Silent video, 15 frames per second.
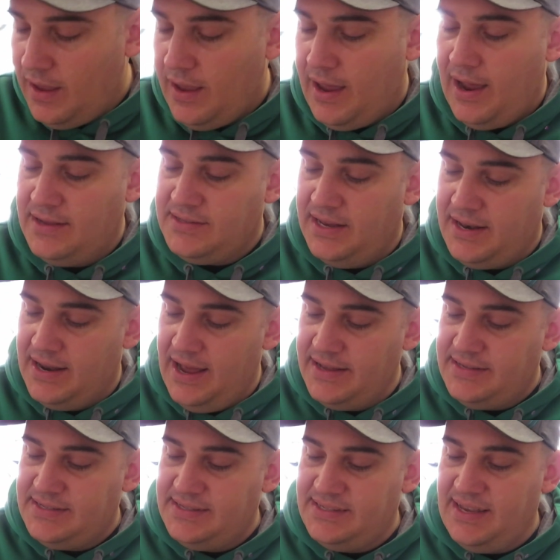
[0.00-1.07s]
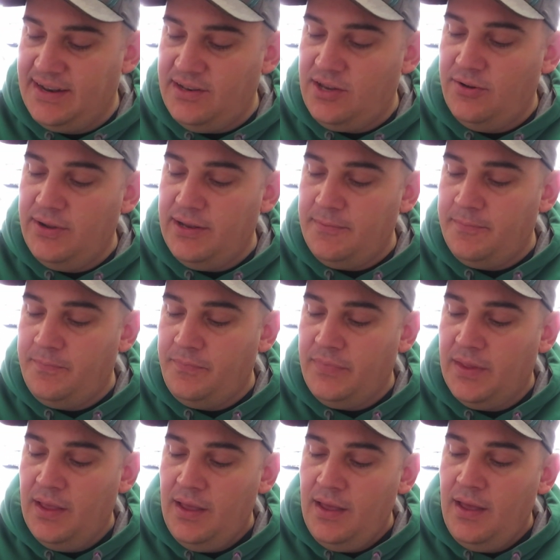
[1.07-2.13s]
It has a nice scent to it.
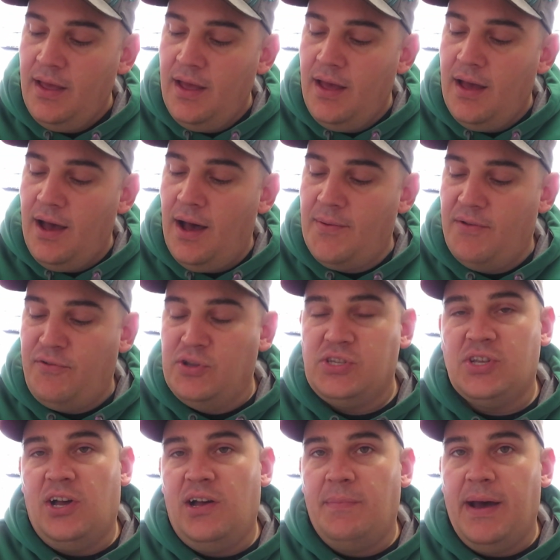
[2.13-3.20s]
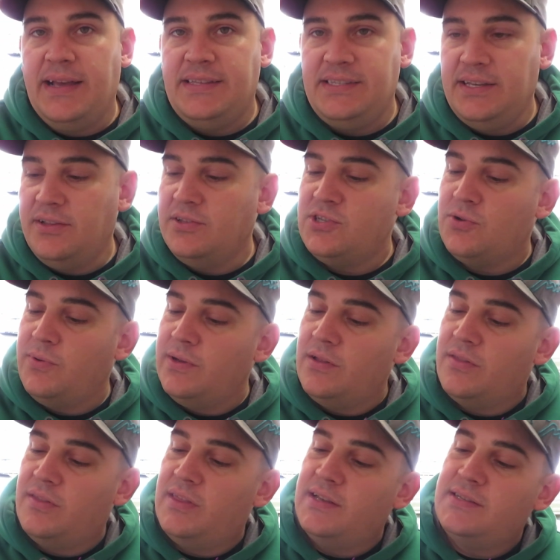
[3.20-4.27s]
If you saw my Seal and Squeal,
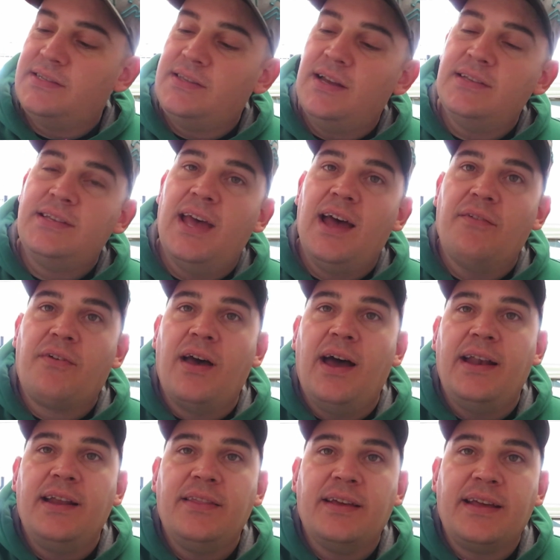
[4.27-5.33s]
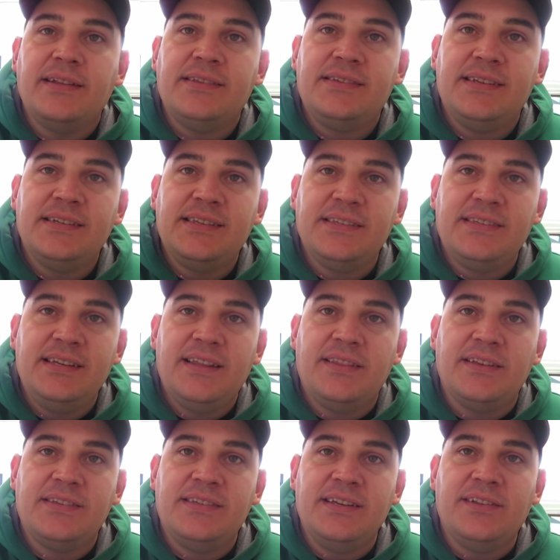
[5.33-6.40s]
this does have kind of the consistency that
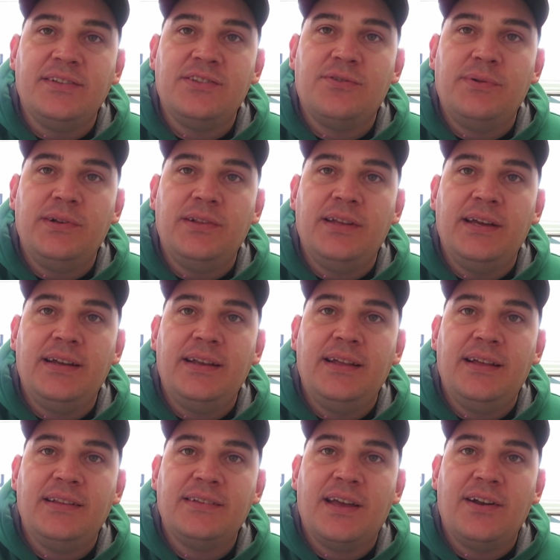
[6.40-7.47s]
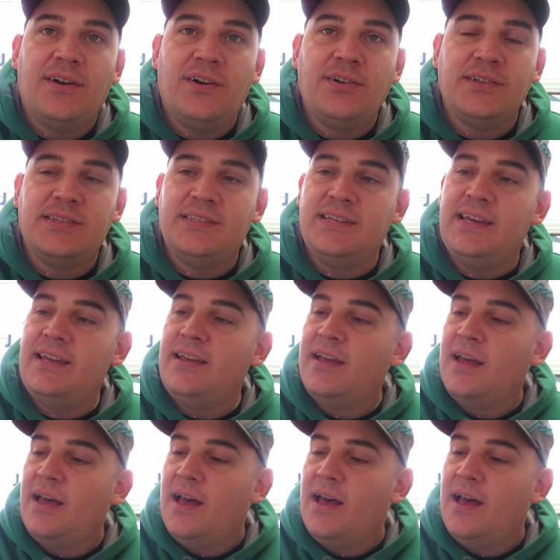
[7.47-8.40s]
the Seal and Squeal did. It's kind of hard to see.